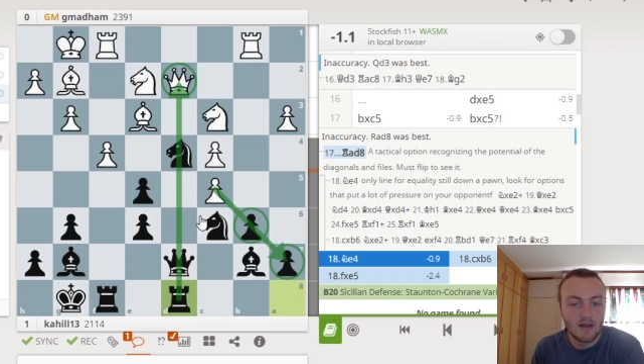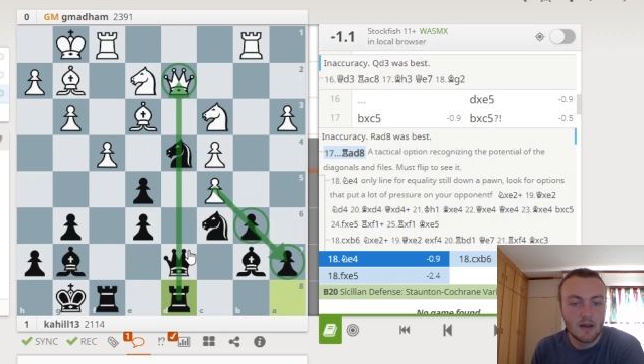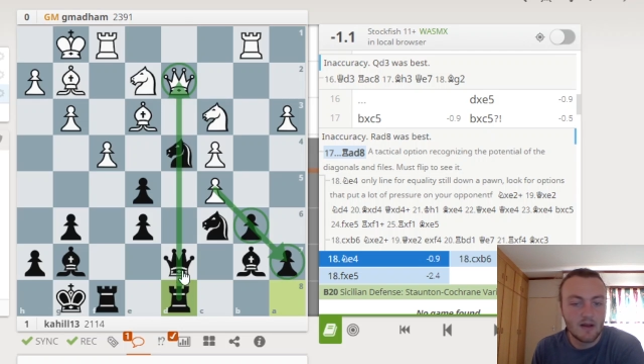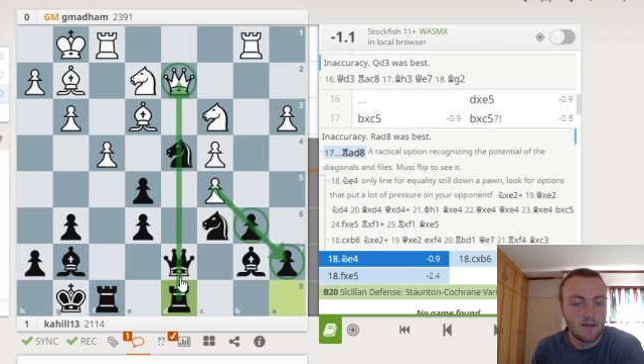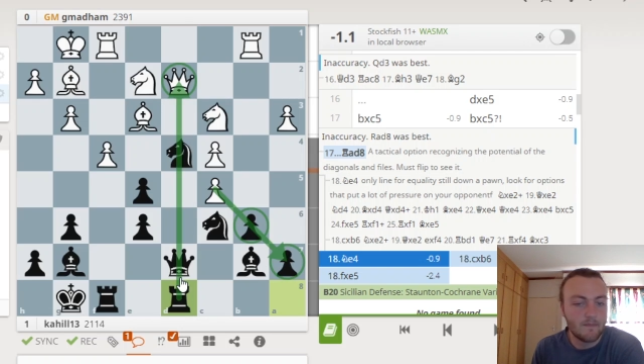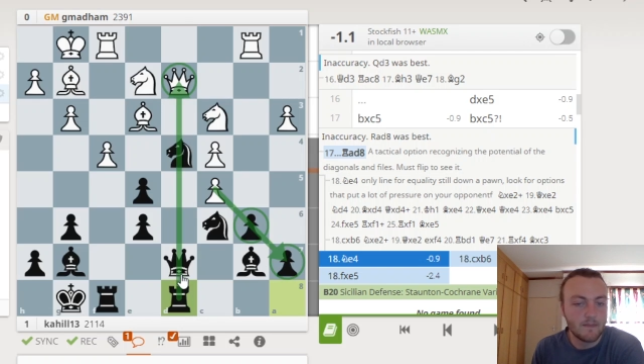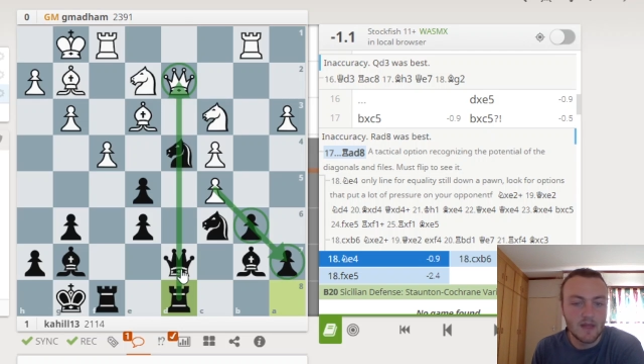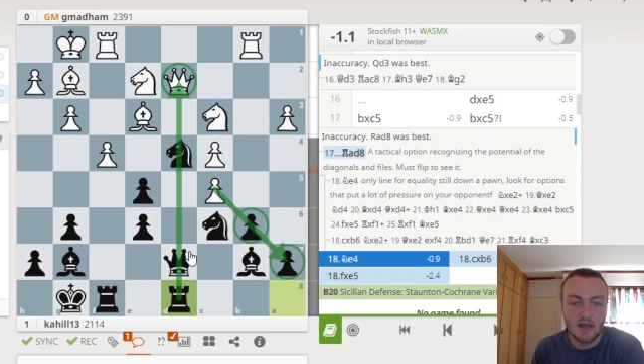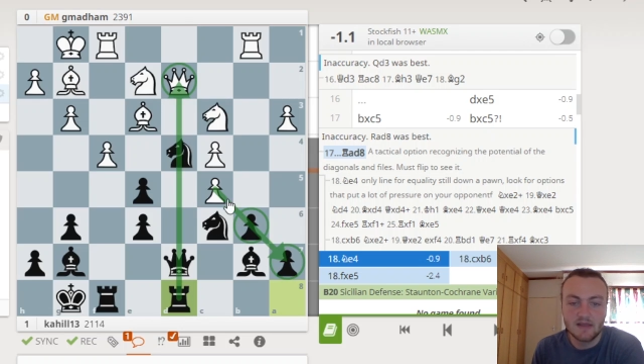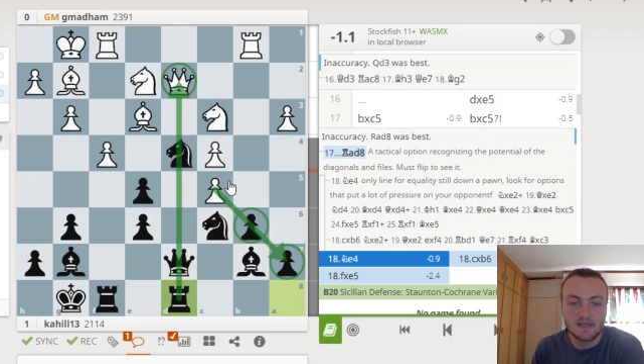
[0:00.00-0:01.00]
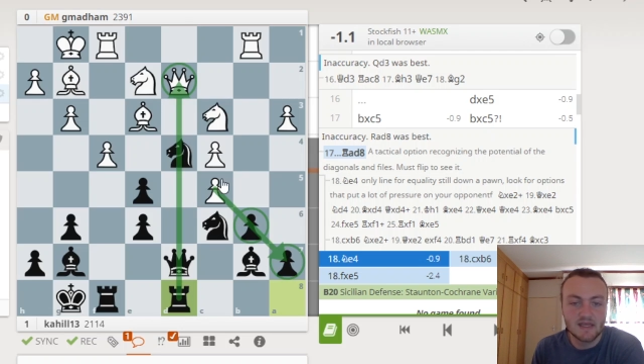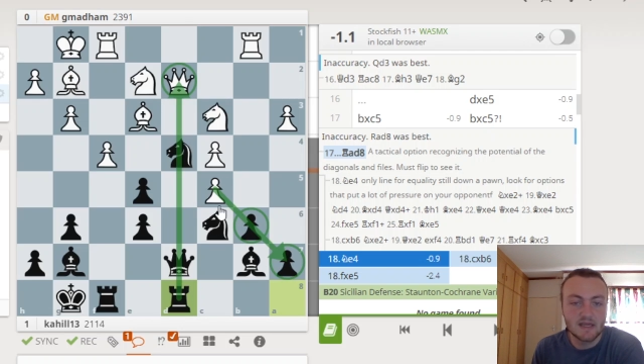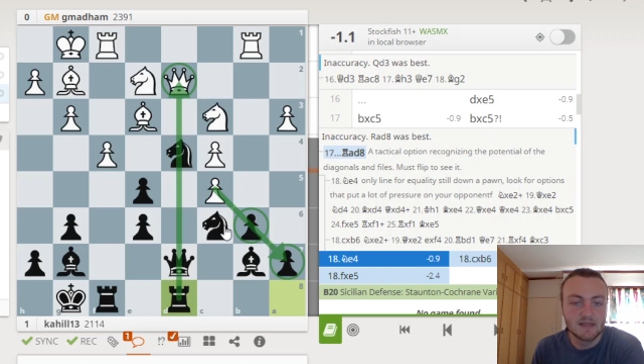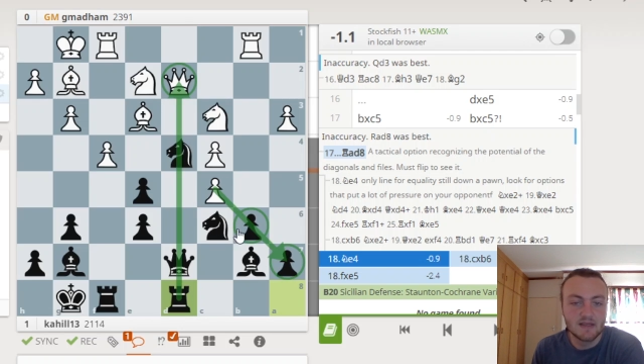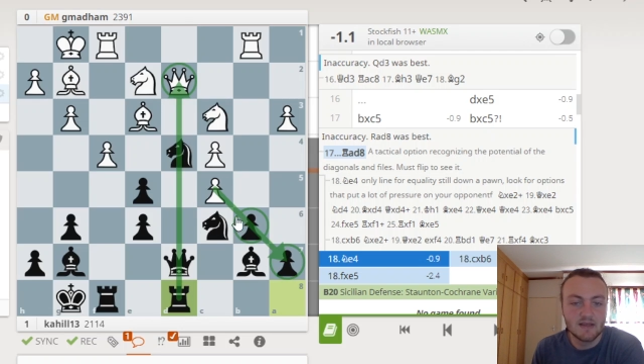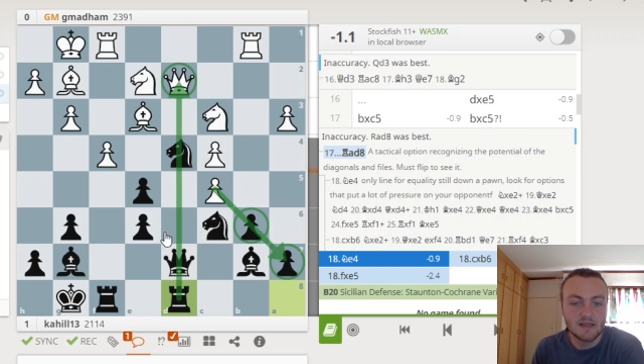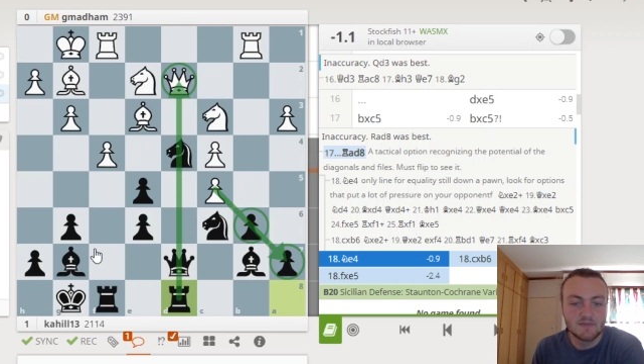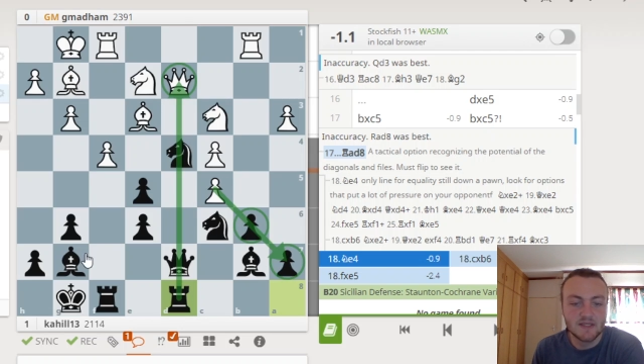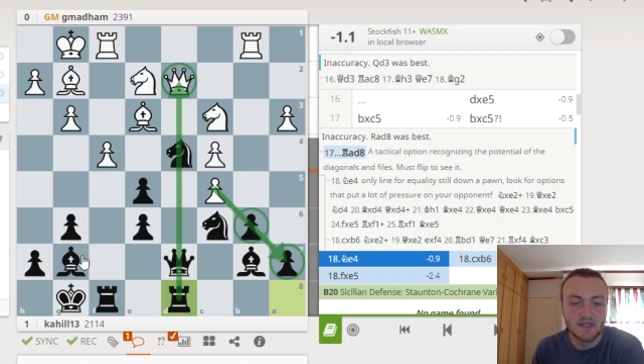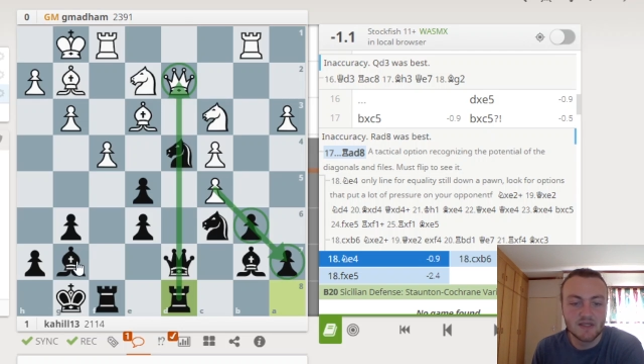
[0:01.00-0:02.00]
And tactically, this
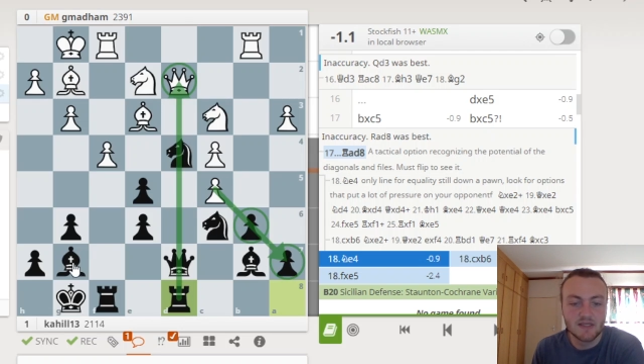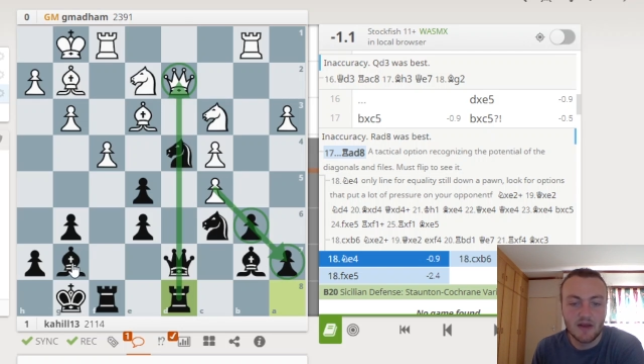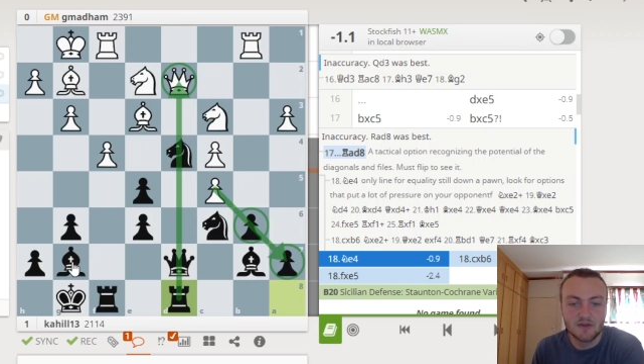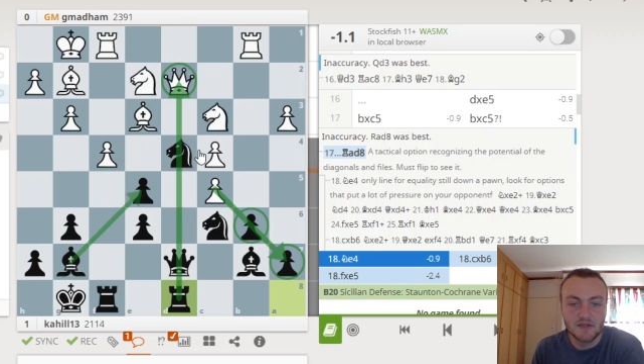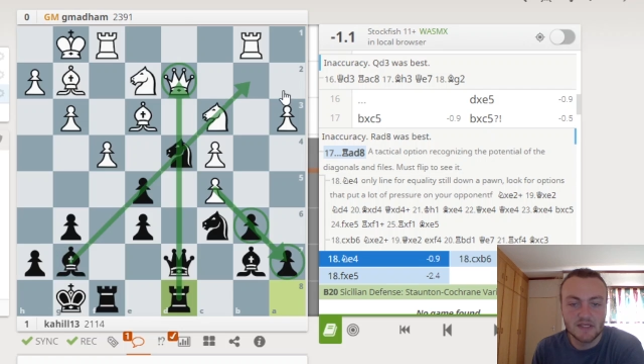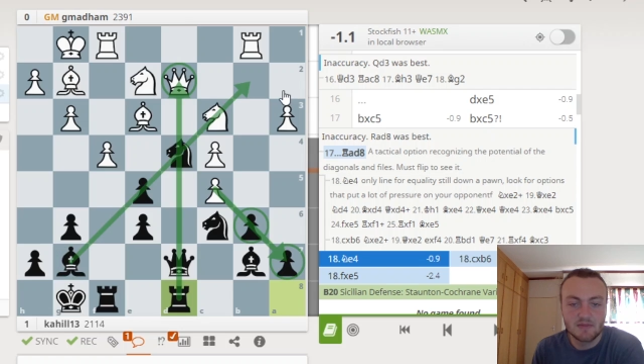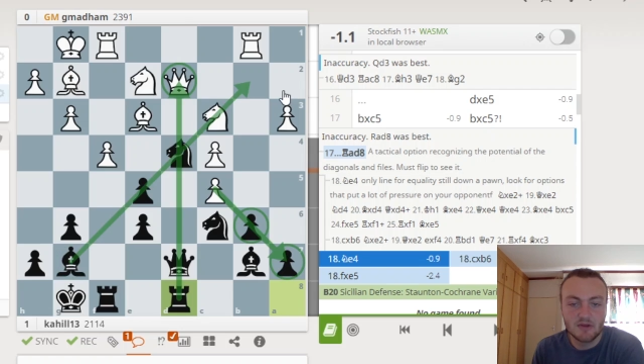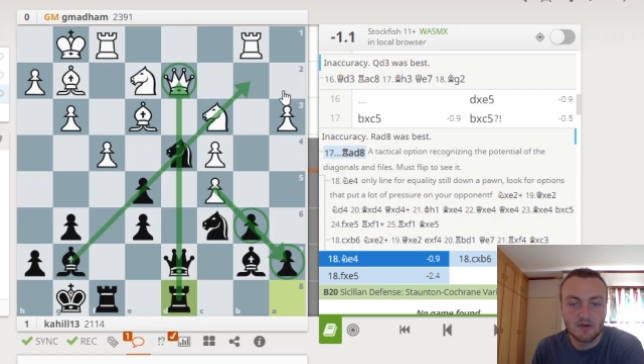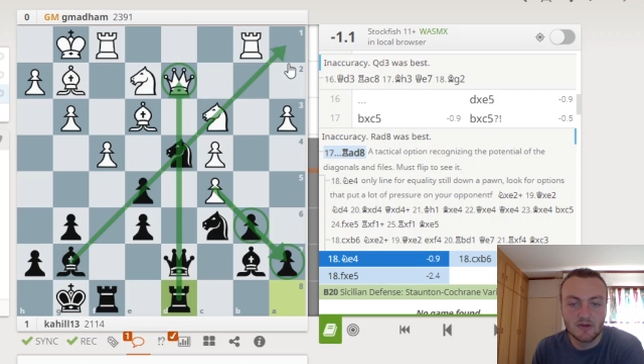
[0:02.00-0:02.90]
position's about to explode.